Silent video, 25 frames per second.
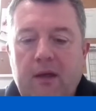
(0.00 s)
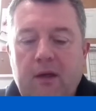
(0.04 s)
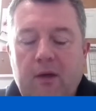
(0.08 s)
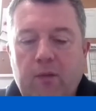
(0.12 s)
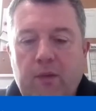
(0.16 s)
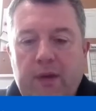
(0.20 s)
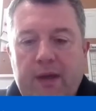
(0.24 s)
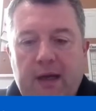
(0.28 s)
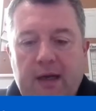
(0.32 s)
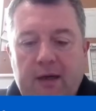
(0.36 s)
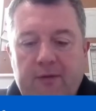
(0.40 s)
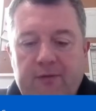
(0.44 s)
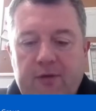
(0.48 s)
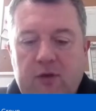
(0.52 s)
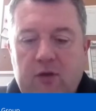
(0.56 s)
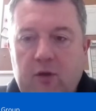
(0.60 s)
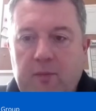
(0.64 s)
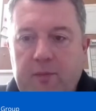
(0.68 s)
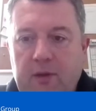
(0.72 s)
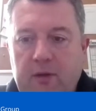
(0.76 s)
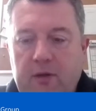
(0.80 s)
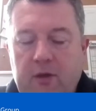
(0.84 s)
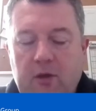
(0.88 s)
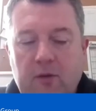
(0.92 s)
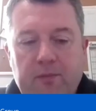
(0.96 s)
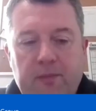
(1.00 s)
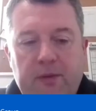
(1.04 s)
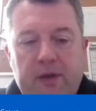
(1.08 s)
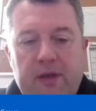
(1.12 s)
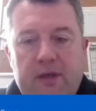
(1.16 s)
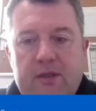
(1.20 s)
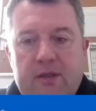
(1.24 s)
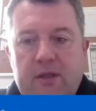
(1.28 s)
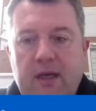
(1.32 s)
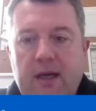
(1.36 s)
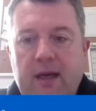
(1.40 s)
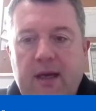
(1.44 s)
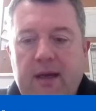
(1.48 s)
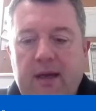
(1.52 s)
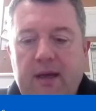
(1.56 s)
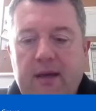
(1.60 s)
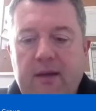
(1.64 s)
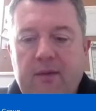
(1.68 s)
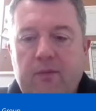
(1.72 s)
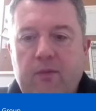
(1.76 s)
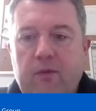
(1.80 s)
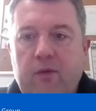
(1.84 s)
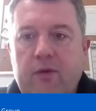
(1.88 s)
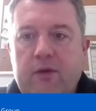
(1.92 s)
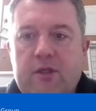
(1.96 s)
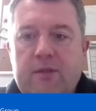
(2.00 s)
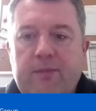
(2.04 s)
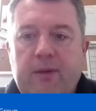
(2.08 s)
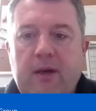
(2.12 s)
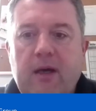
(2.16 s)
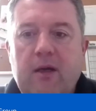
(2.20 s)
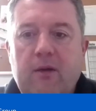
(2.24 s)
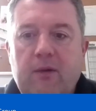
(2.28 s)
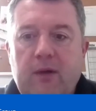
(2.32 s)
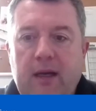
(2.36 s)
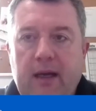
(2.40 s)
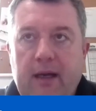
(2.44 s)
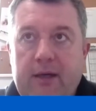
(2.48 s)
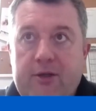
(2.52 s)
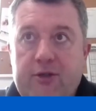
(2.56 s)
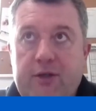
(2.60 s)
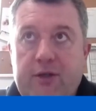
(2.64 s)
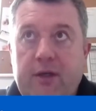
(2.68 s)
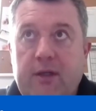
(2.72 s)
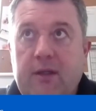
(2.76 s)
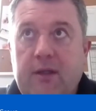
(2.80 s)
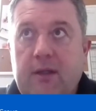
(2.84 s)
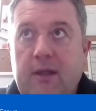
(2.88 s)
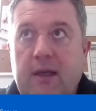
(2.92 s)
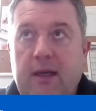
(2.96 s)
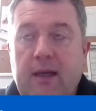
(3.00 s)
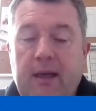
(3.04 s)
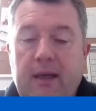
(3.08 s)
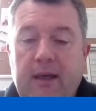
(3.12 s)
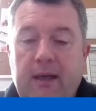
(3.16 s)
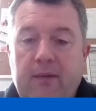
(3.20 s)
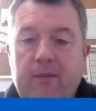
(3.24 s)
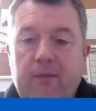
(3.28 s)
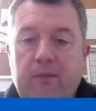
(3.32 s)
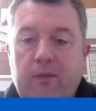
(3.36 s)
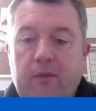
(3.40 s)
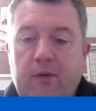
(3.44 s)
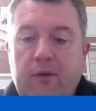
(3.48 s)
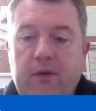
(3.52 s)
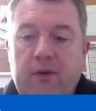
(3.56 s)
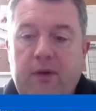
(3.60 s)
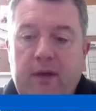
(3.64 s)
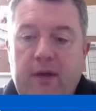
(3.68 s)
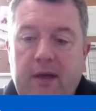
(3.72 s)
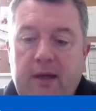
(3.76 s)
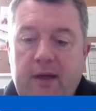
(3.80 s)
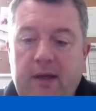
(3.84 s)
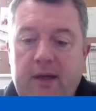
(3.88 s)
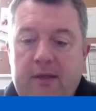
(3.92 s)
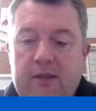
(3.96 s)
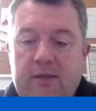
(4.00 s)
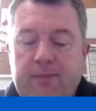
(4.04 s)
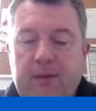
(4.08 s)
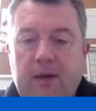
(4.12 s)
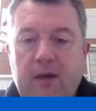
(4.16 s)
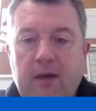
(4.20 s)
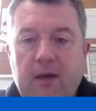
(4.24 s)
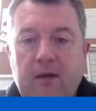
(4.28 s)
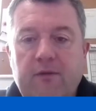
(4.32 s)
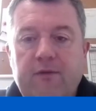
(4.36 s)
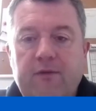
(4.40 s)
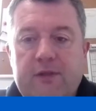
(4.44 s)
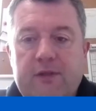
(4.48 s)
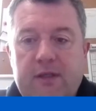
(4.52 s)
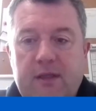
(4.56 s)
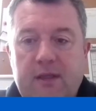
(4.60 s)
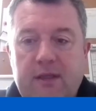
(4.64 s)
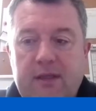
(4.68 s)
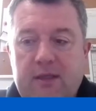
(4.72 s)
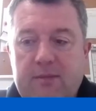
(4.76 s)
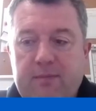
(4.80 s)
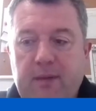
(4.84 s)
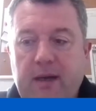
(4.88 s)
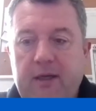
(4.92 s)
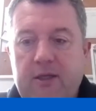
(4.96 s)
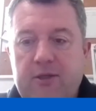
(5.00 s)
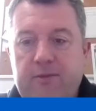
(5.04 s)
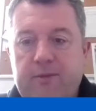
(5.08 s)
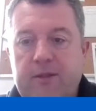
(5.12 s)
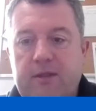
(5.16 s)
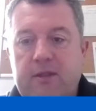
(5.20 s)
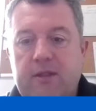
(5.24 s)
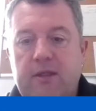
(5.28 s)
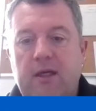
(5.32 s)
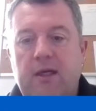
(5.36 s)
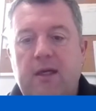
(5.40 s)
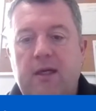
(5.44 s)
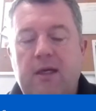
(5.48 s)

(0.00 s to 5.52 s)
We have a couple of companies. One is Apollo Electrical, one is Apollo Facilities Management.